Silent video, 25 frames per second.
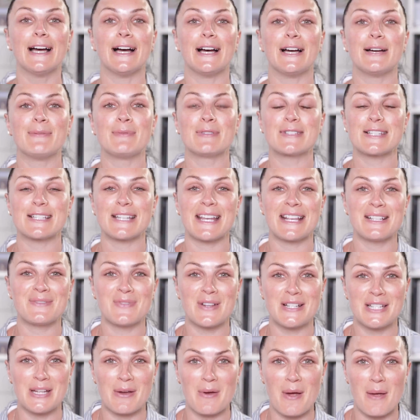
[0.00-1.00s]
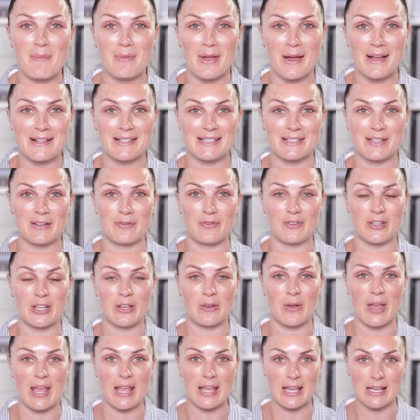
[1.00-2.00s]
um, today's video i'm going to do for
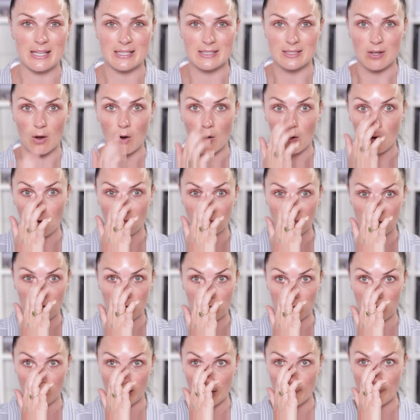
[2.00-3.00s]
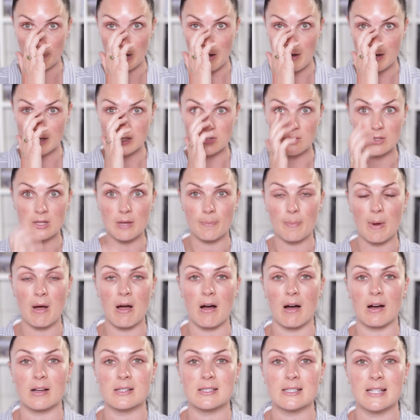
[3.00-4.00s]
you is of like a blast from the
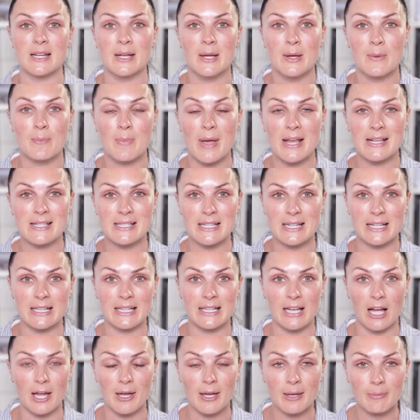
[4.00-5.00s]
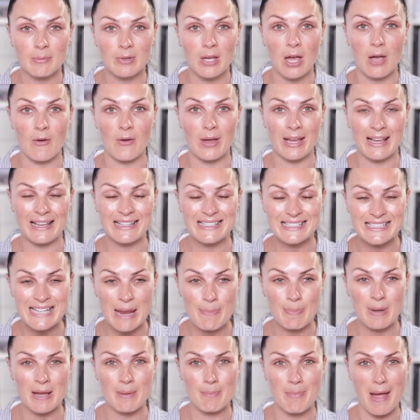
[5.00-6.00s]
past basically i am going
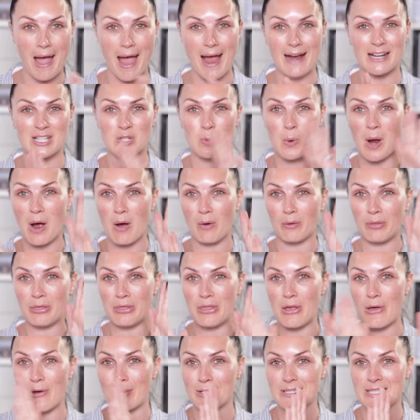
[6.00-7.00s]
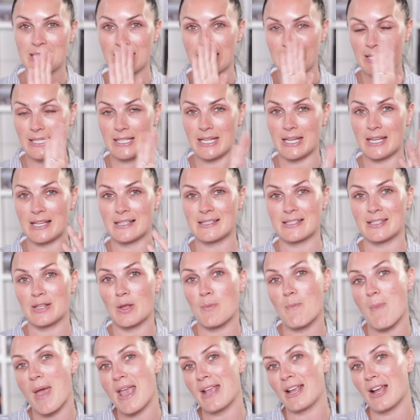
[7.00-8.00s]
stepping back 12 13 years to
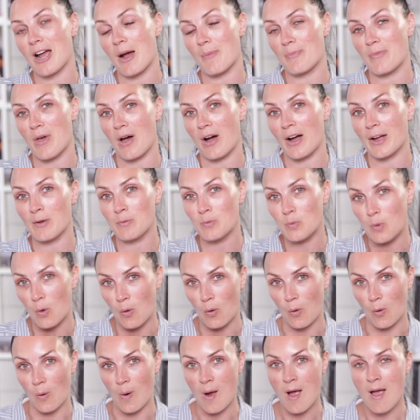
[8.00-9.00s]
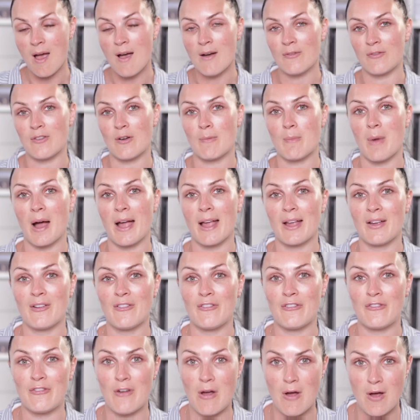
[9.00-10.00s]
the makeup that i wore for my
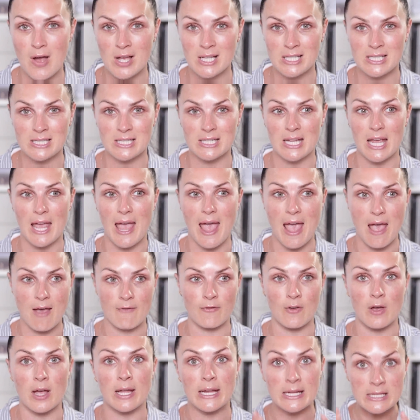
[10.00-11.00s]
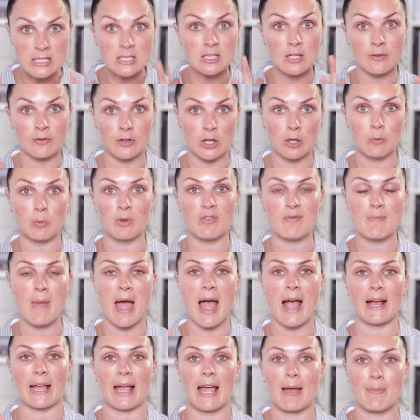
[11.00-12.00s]
first ever interview with
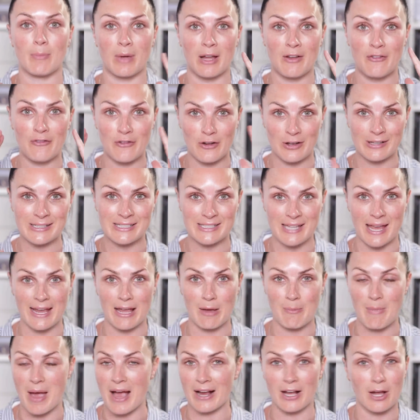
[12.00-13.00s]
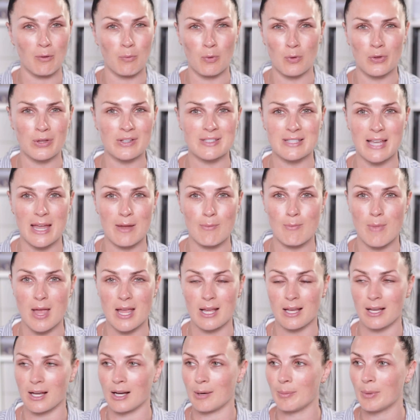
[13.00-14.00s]
Mac and my first day at Mac. I wore the same
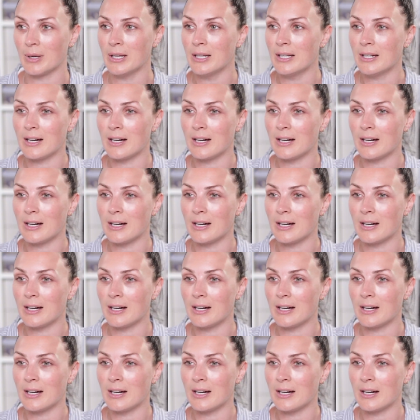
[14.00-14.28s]
makeup.